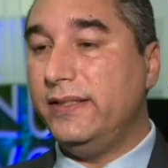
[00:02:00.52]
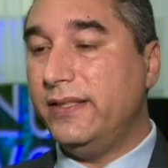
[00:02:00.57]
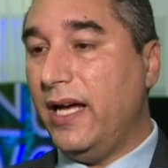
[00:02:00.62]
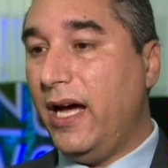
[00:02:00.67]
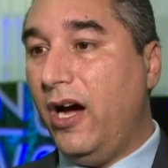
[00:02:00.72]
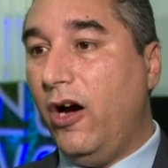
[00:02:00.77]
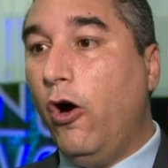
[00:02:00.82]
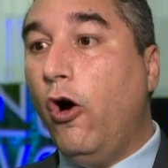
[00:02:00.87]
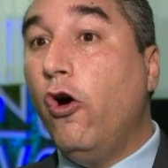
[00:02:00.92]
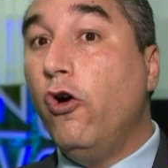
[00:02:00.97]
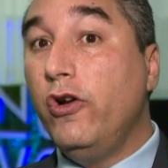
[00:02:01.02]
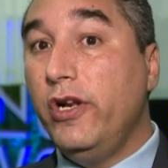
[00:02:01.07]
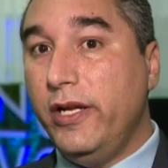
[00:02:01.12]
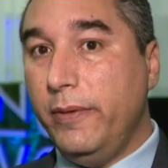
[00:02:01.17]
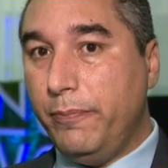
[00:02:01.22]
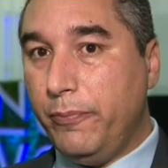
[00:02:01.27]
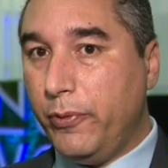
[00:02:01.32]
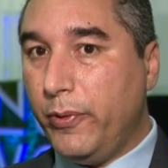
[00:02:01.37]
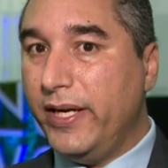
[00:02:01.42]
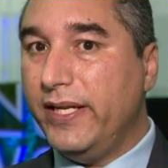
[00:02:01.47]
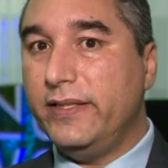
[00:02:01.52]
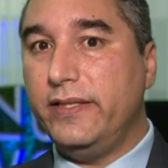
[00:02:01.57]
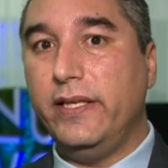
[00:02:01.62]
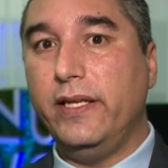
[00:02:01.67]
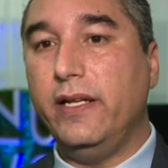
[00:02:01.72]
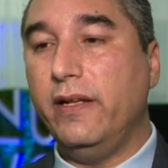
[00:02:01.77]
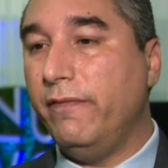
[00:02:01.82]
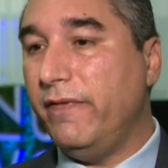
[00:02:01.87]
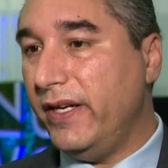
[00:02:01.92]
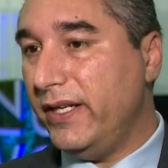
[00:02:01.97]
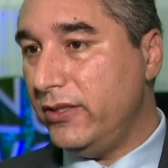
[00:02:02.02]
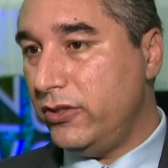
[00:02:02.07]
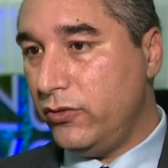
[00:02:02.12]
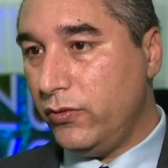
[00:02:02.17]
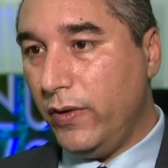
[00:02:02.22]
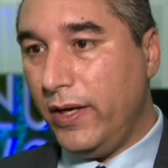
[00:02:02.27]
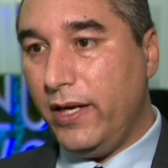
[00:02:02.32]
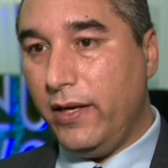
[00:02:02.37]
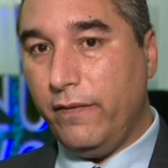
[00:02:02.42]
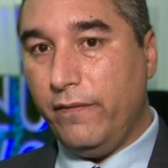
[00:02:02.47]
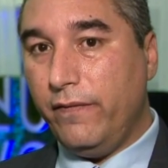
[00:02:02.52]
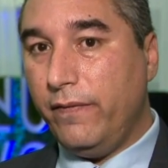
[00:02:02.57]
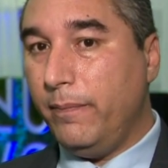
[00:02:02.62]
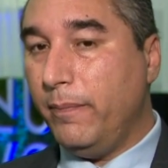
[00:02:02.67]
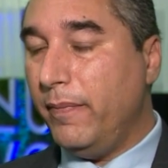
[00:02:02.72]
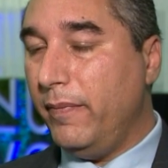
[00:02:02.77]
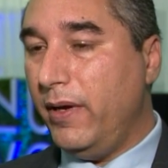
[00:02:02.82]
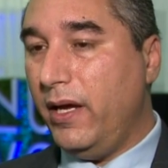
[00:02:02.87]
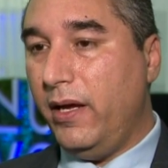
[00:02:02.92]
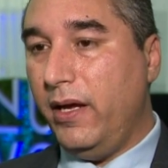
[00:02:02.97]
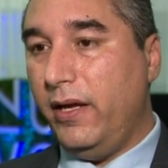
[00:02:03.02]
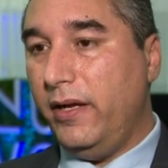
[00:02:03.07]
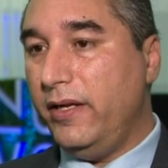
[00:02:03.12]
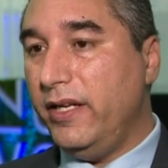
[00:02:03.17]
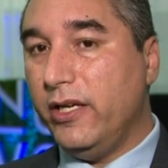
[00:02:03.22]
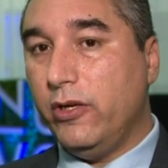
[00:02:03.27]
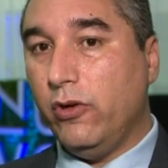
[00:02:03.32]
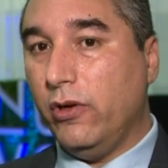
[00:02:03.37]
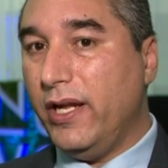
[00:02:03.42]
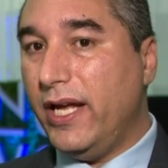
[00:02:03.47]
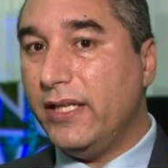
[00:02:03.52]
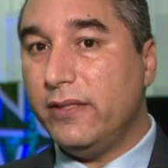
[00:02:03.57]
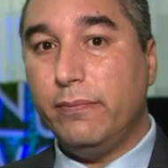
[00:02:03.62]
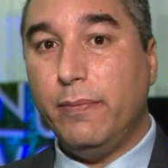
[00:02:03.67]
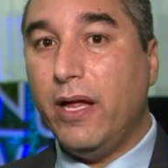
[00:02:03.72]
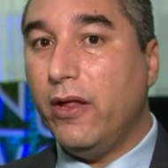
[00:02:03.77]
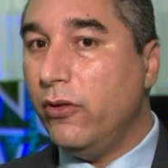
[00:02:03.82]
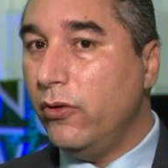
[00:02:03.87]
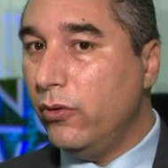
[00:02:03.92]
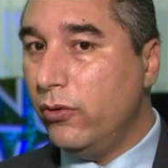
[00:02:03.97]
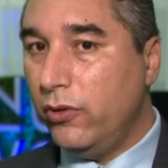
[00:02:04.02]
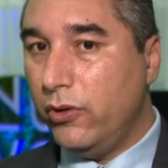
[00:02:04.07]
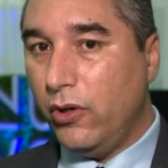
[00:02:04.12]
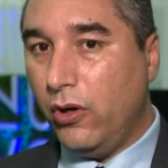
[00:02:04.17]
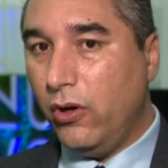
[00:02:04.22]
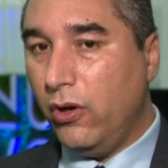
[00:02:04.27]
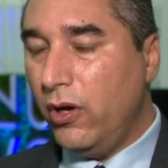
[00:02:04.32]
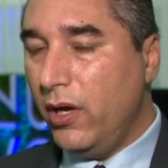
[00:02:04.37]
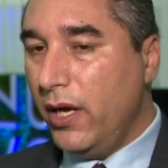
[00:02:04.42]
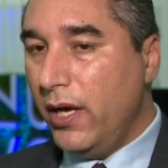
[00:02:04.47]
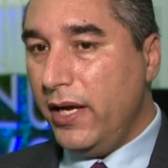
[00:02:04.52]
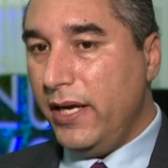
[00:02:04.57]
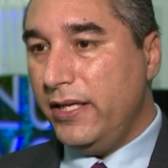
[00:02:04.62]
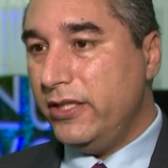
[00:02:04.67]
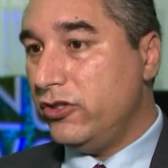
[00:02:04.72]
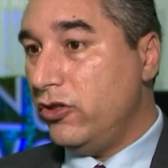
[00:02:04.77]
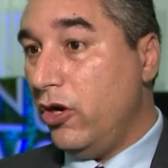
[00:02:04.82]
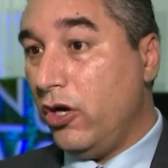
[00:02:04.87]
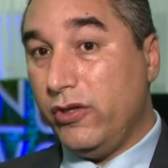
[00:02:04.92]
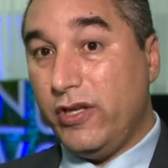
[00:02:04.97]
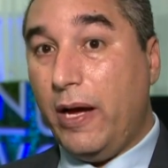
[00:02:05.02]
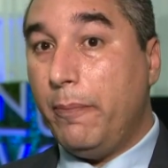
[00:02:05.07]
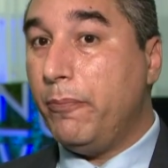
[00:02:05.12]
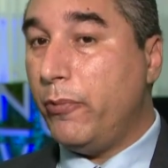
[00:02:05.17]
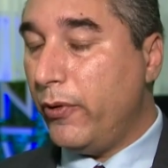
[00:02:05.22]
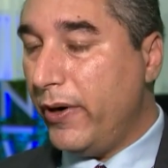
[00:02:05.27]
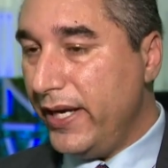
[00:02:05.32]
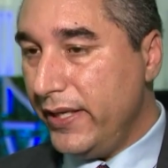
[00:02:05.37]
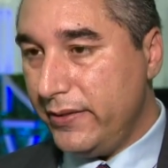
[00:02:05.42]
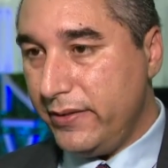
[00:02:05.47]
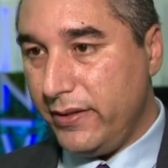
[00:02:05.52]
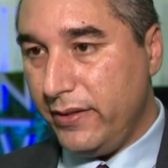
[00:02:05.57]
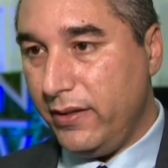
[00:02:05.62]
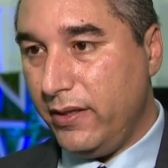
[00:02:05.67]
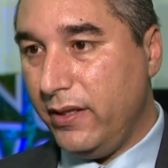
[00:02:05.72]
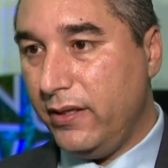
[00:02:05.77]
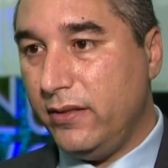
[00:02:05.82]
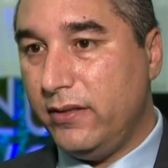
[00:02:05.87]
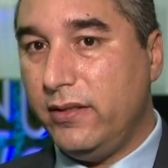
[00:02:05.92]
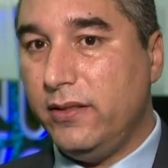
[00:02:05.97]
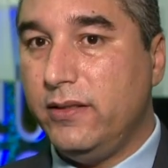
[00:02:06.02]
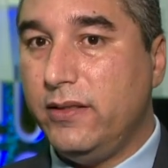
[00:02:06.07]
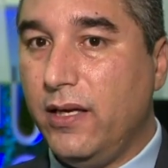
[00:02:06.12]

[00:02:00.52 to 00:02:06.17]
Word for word: is the only president in Venezuela. Uh, Nicolas Maduro is not a president.